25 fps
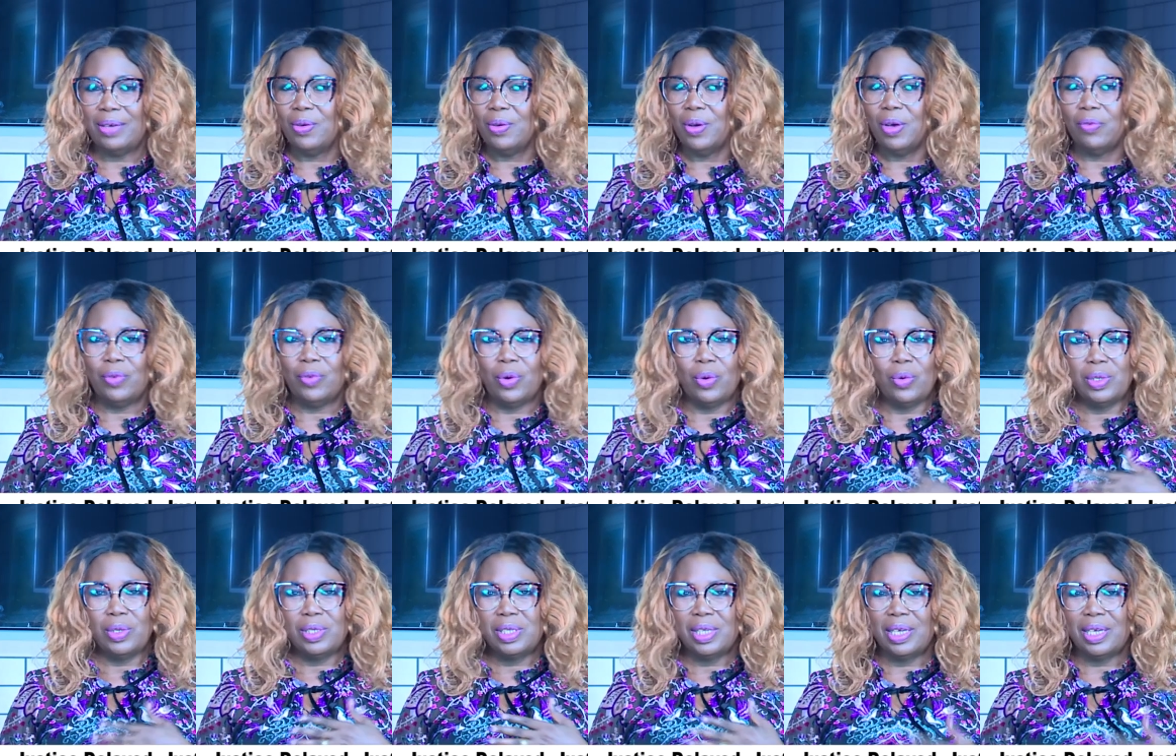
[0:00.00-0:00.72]
You have
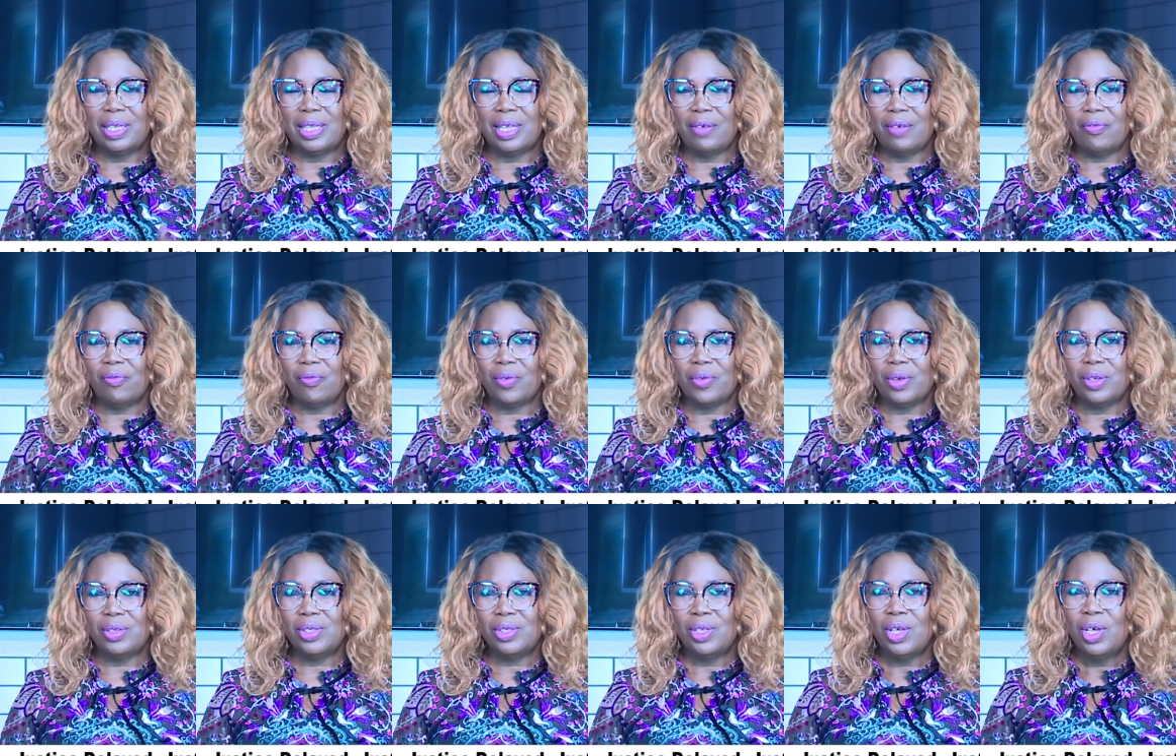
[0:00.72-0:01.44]
always heard that
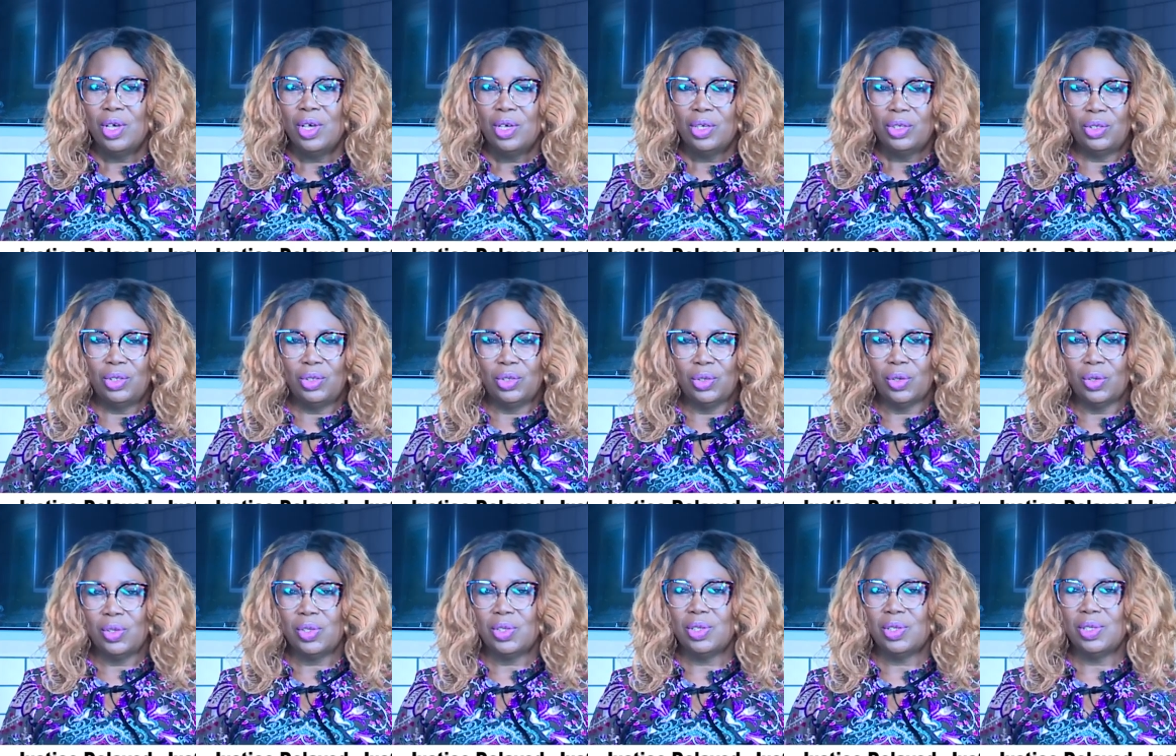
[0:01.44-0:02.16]
phrase,
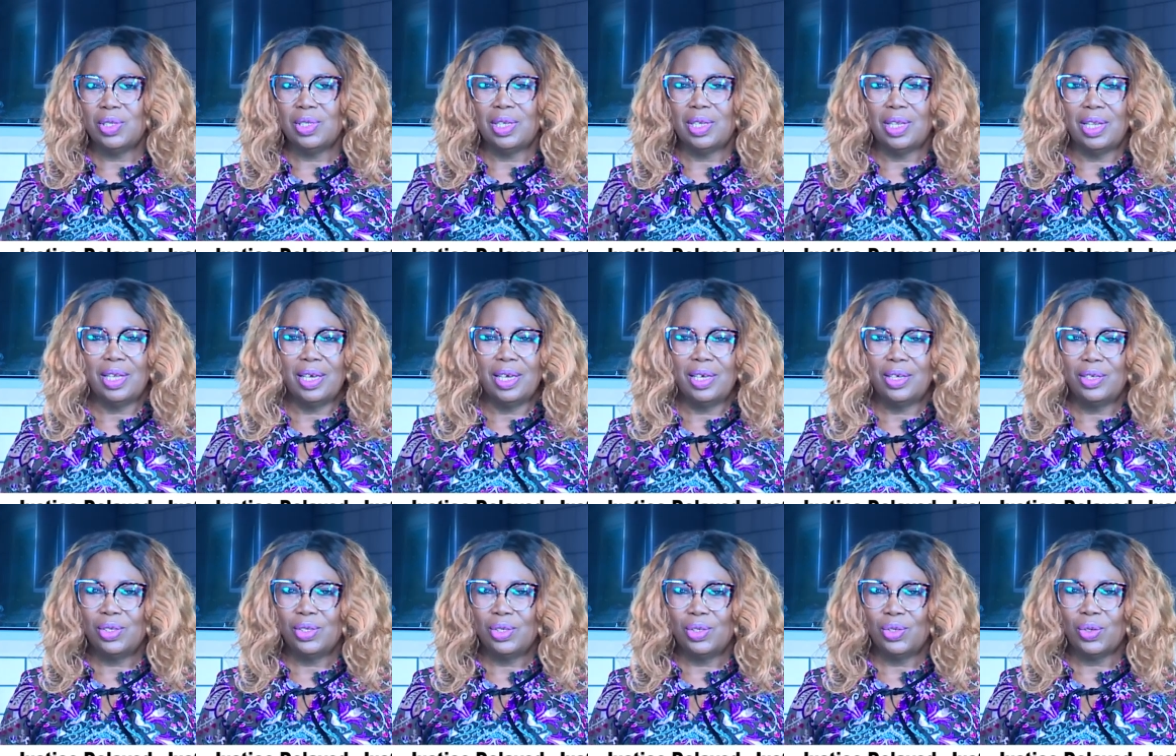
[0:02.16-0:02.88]
justice
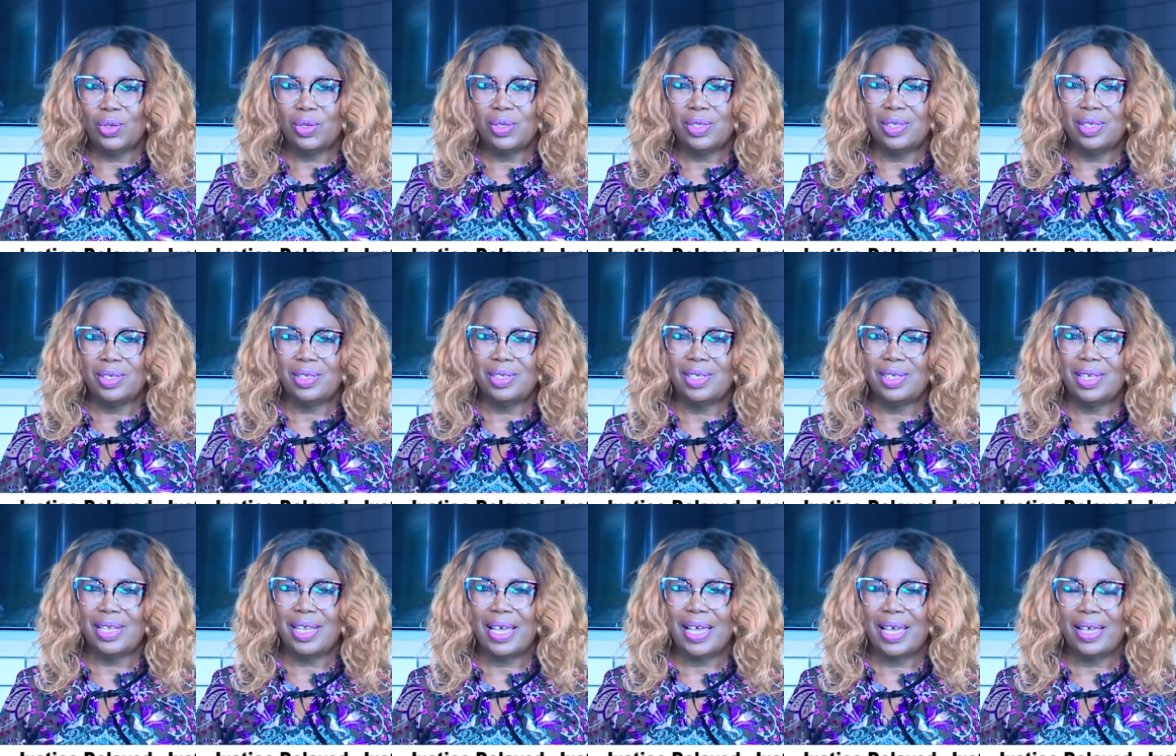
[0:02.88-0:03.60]
delayed is justice
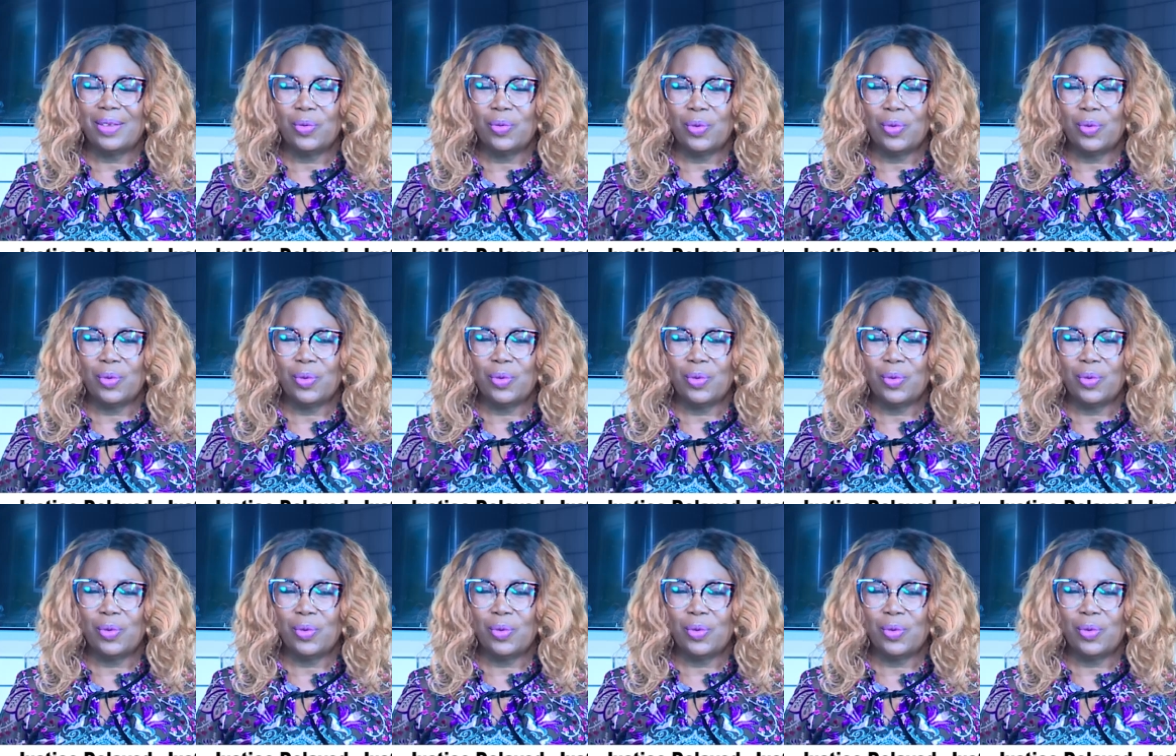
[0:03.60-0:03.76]
denied.